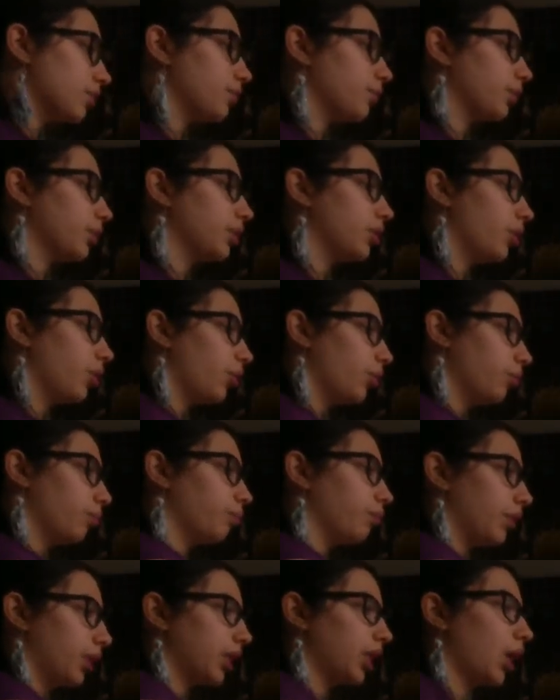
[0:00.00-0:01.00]
if we know
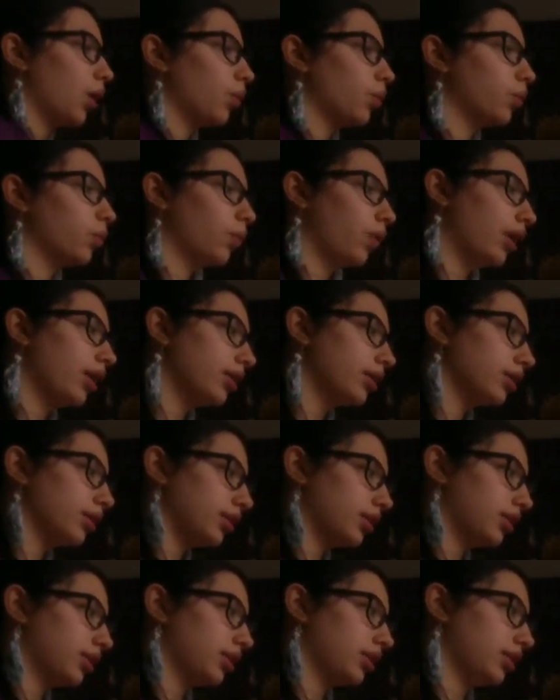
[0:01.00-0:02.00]
how wide it